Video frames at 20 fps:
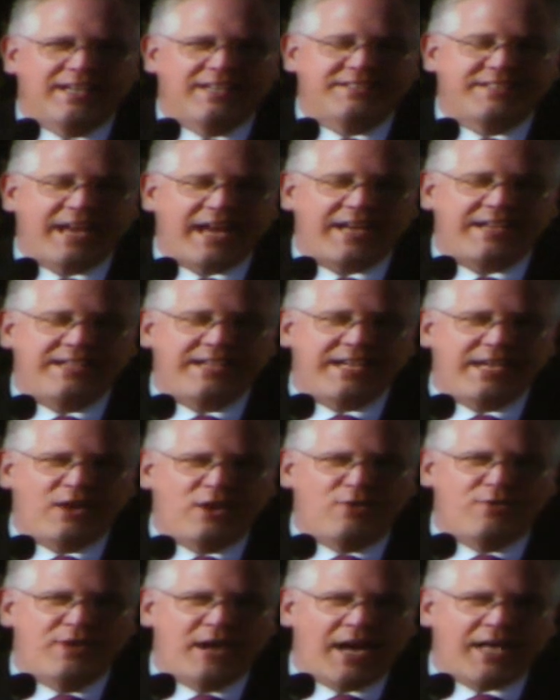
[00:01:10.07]
has had
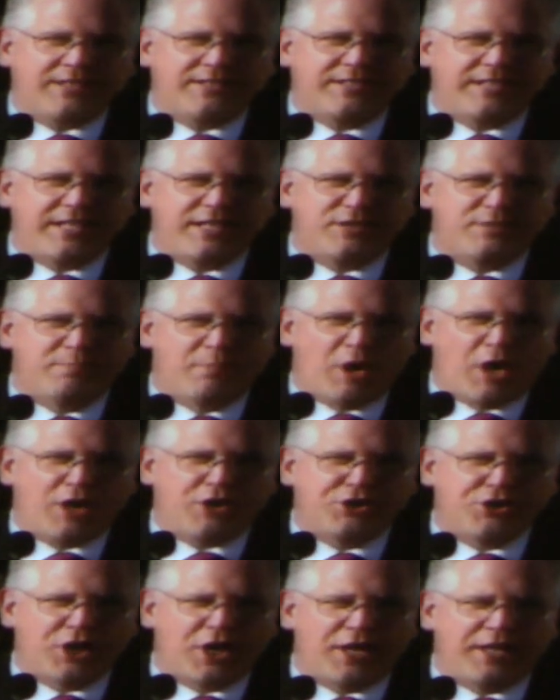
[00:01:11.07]
neo-Nazis
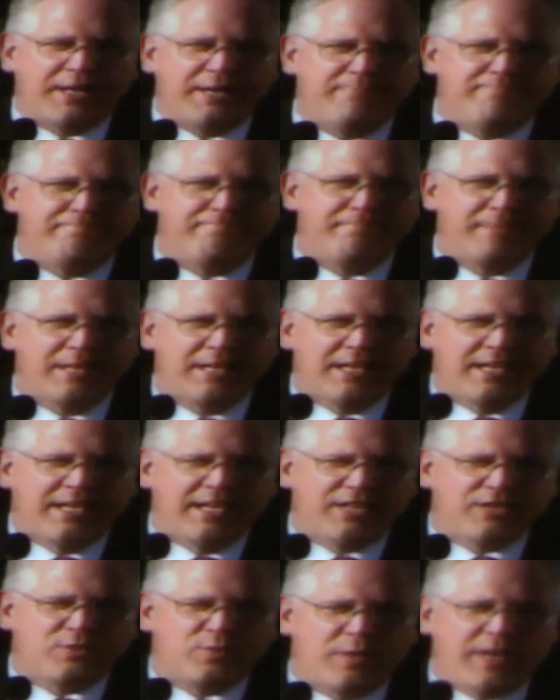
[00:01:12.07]
march on him,
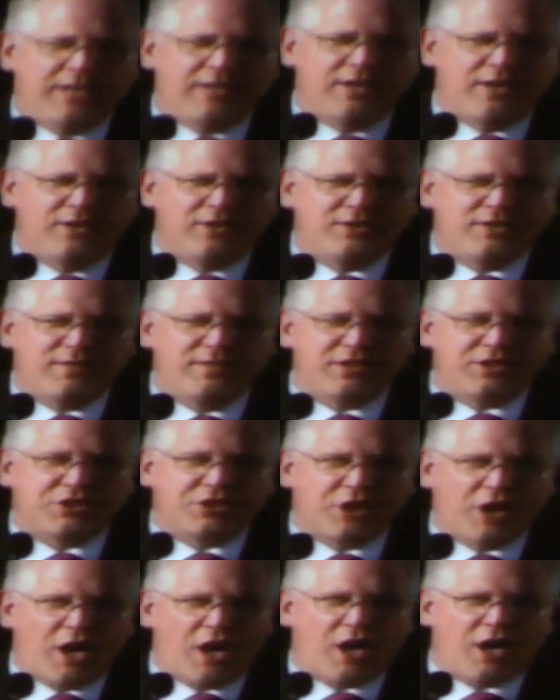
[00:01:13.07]
his windows in
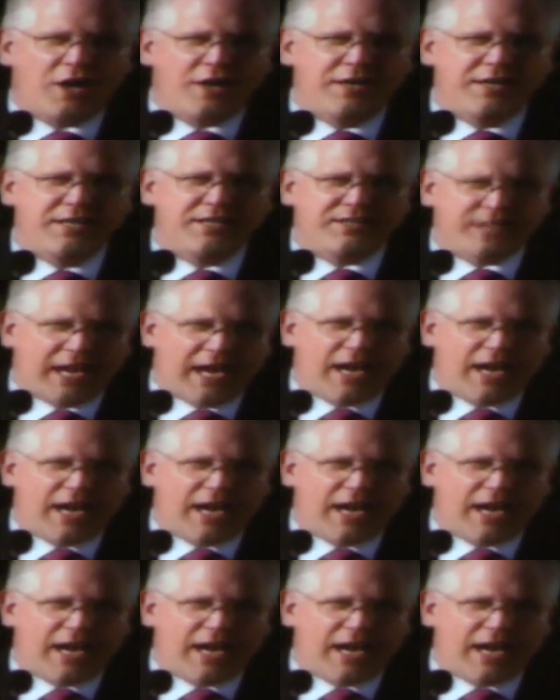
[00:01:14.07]
his car and his